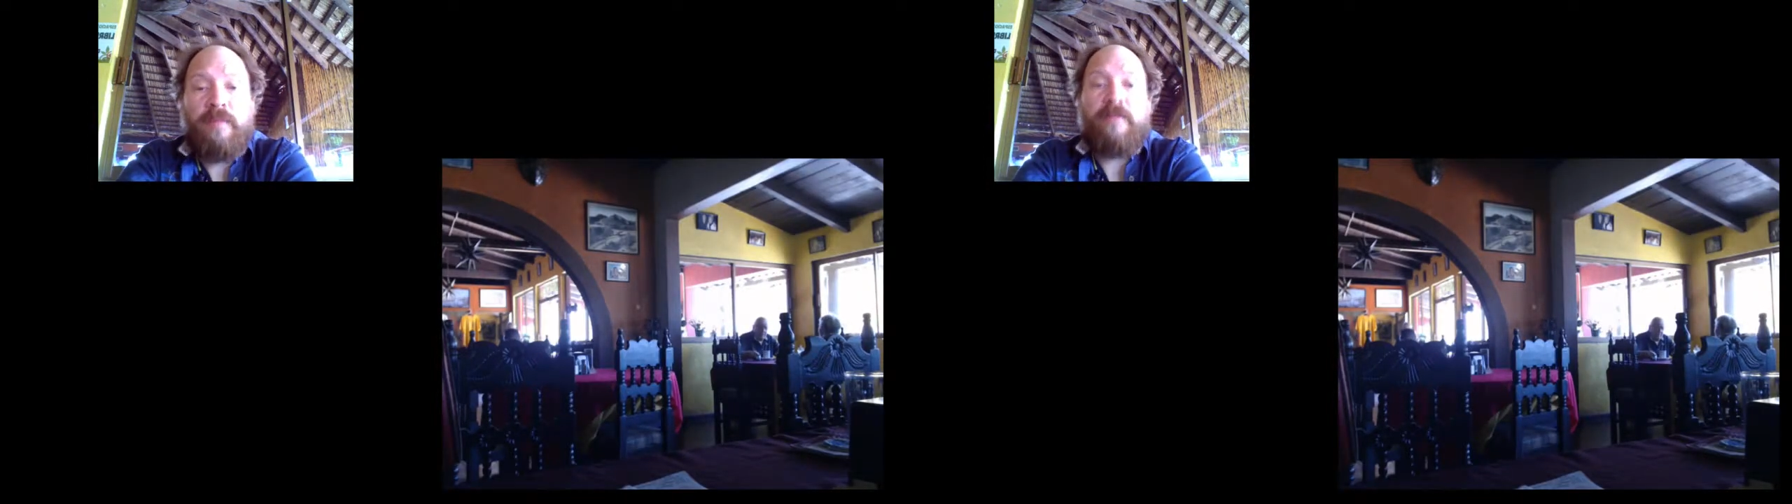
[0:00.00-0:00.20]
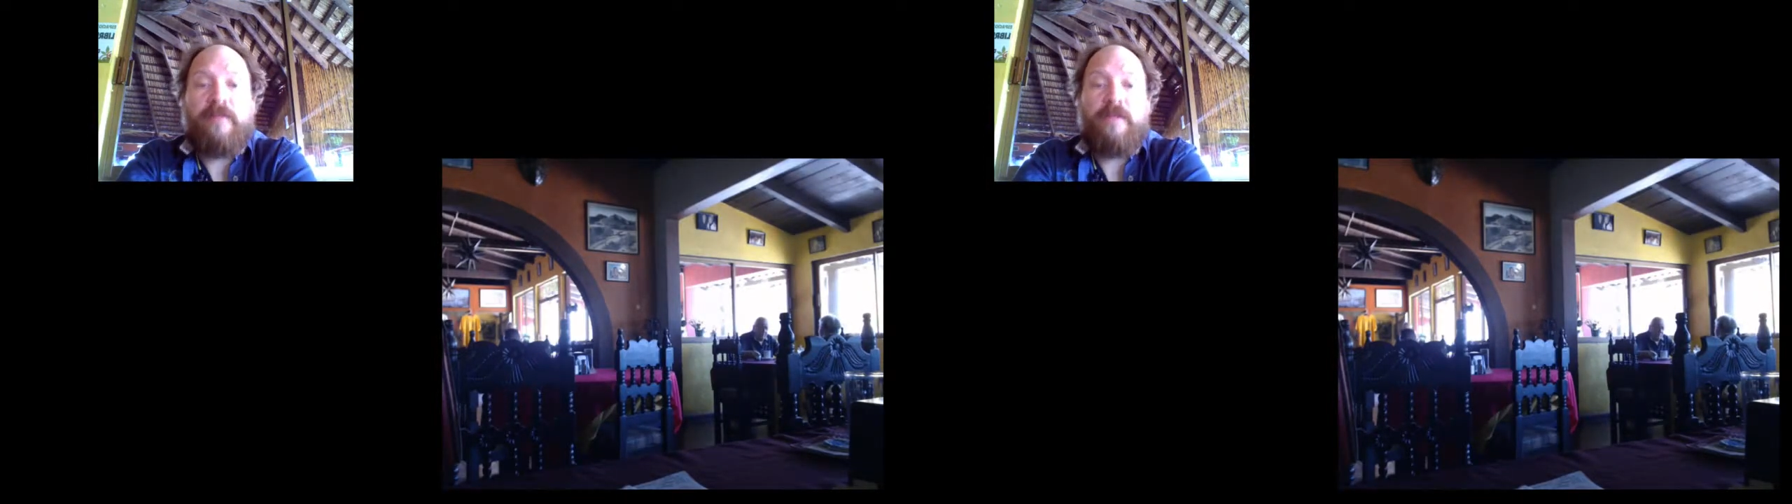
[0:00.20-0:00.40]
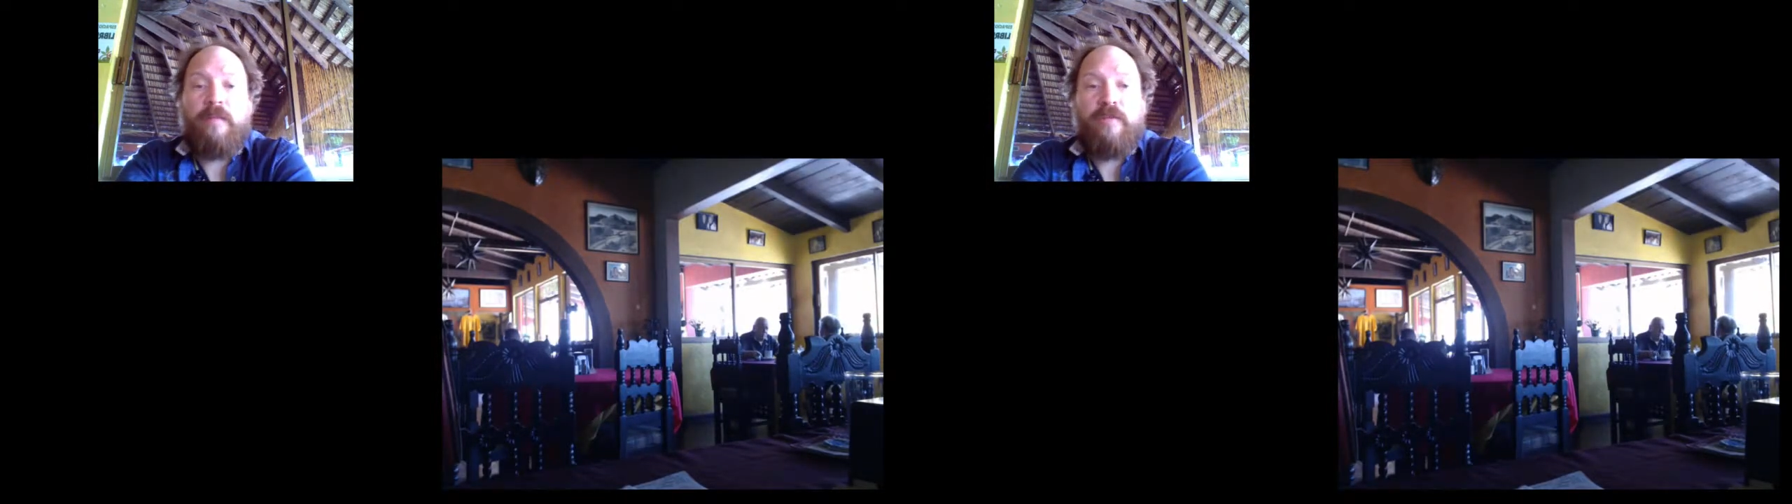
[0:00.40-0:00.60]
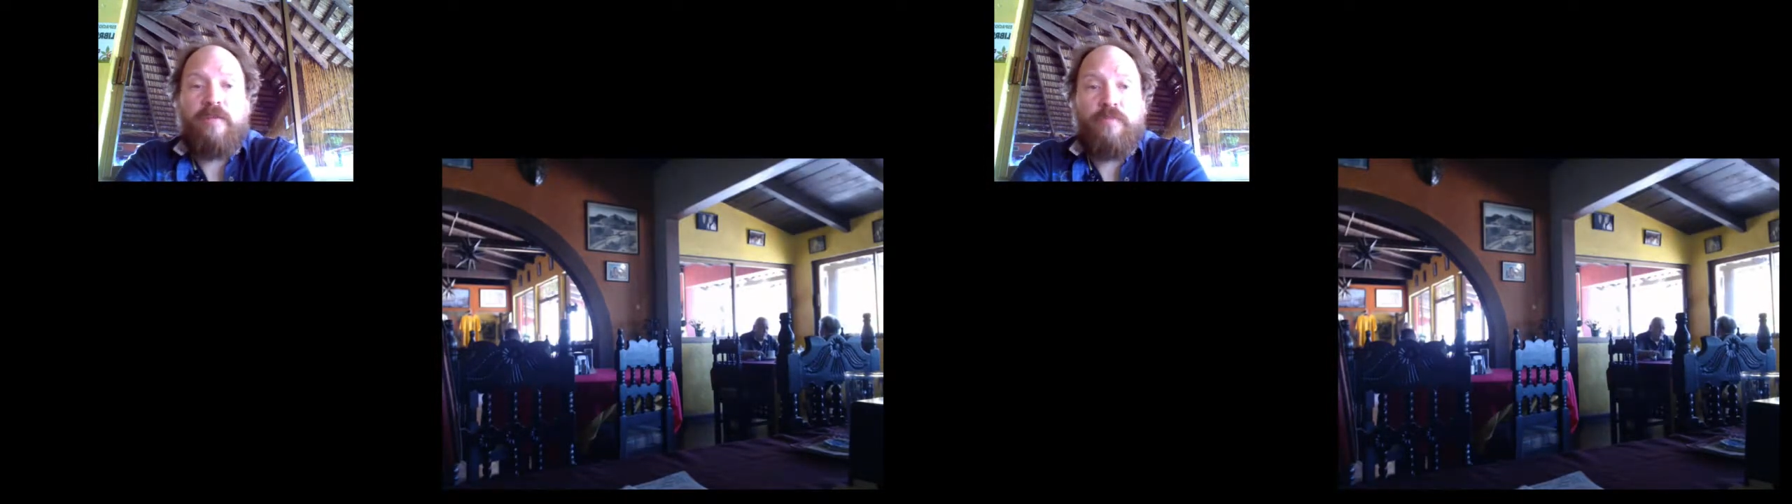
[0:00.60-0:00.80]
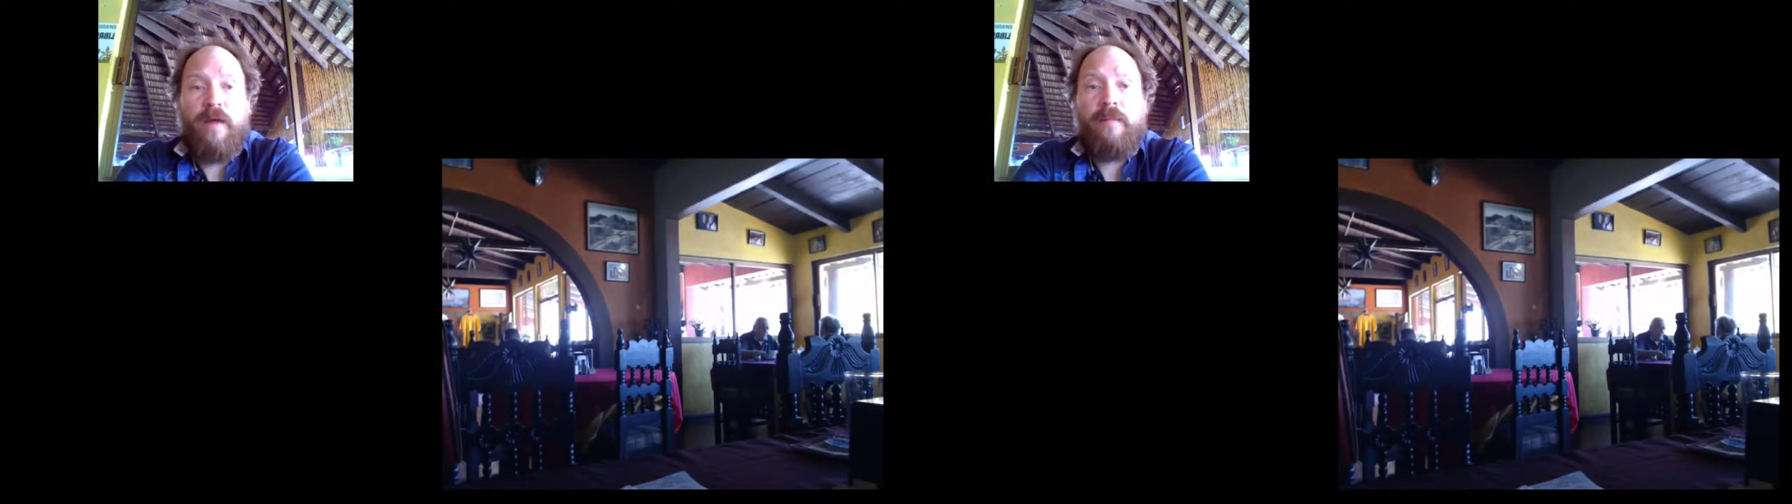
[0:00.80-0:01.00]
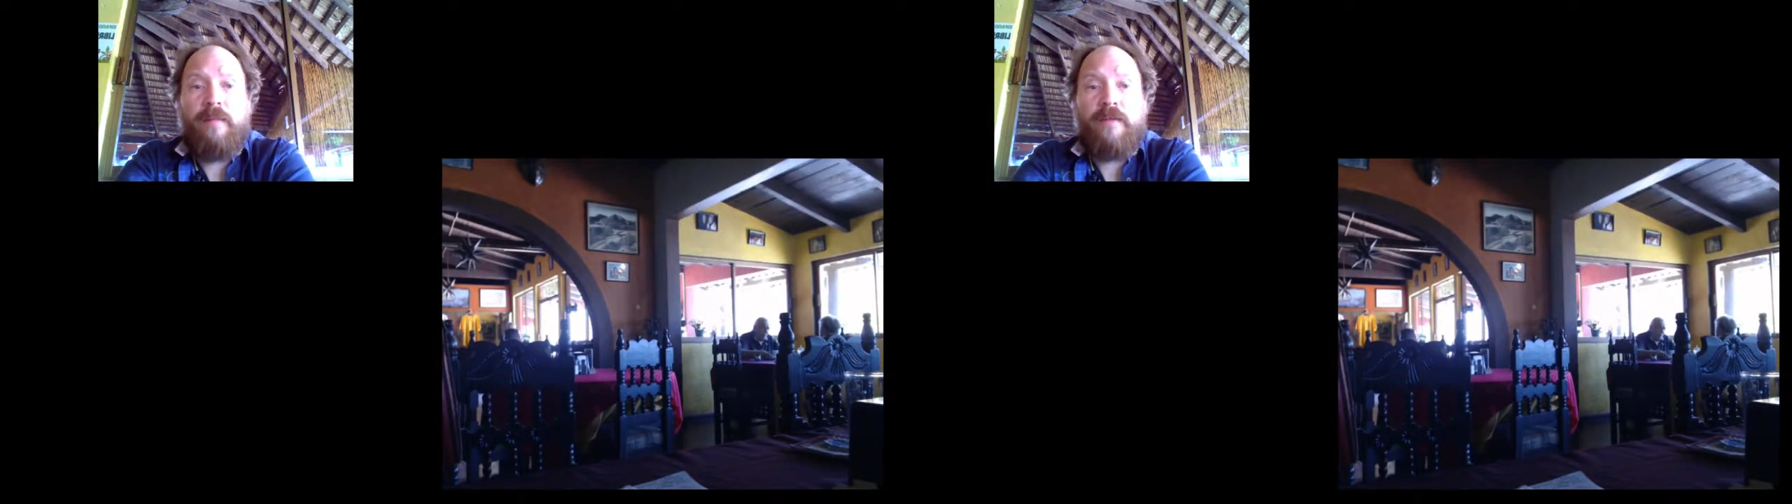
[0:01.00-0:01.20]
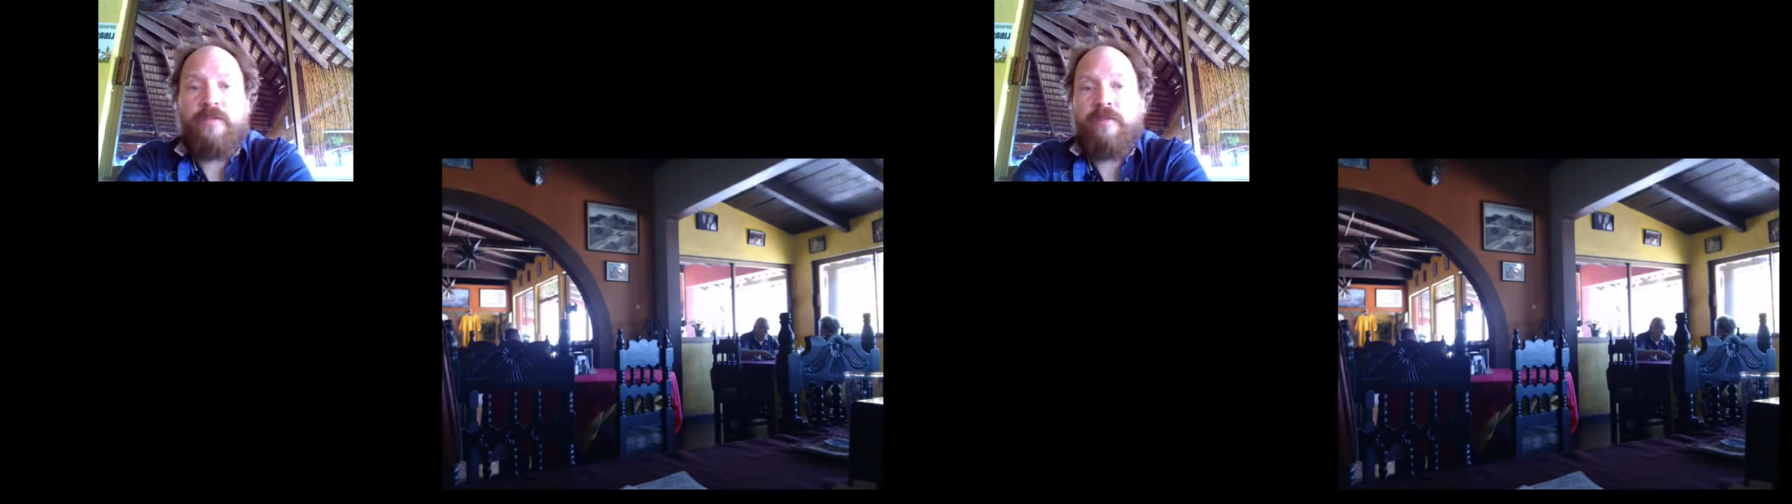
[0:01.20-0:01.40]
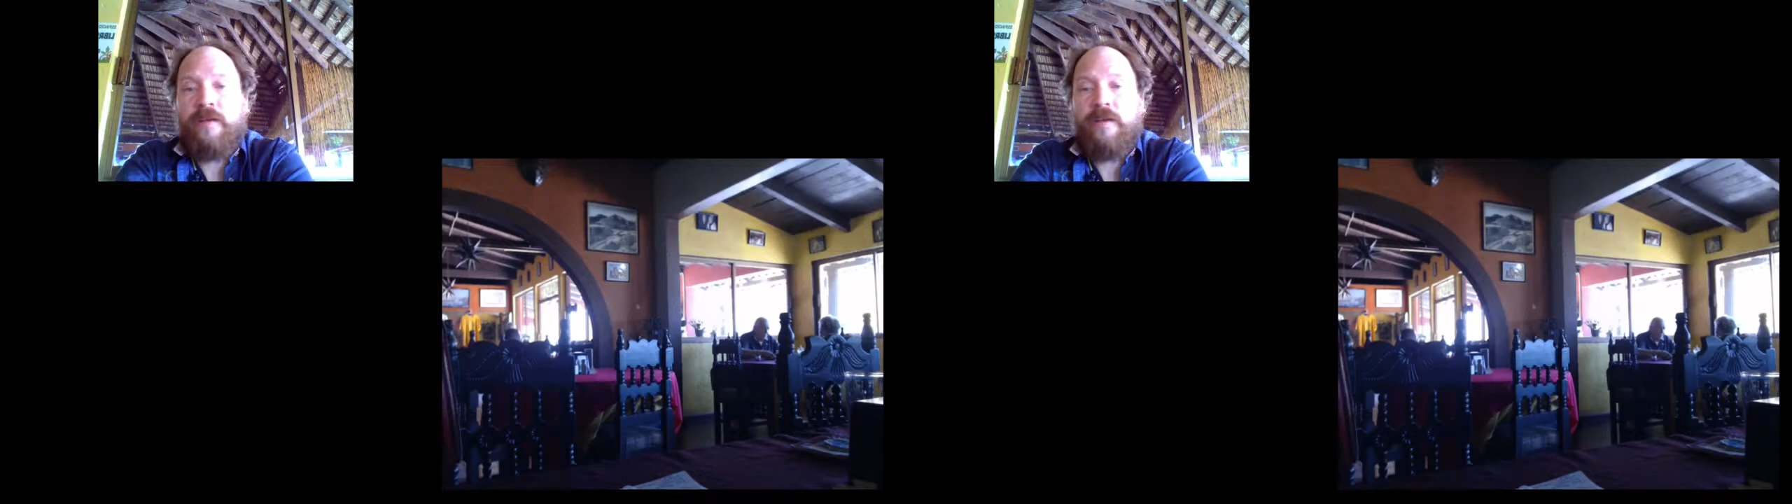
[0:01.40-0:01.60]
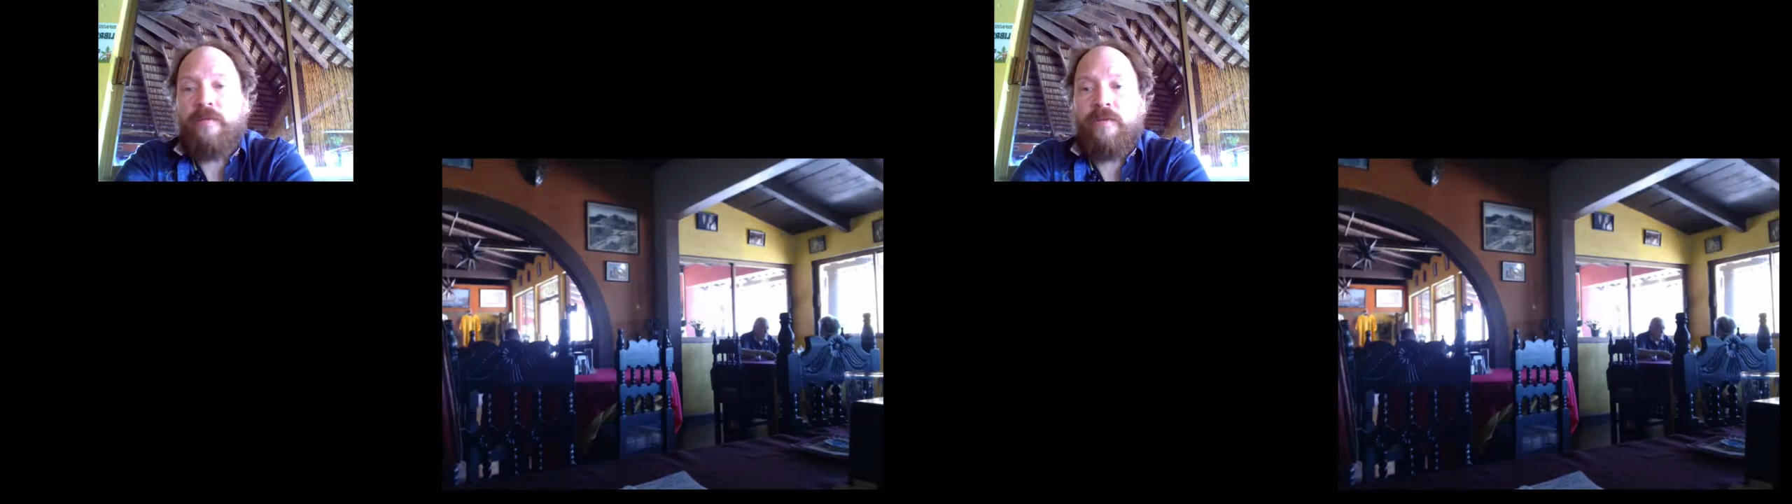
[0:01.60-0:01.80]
This number is probably associated with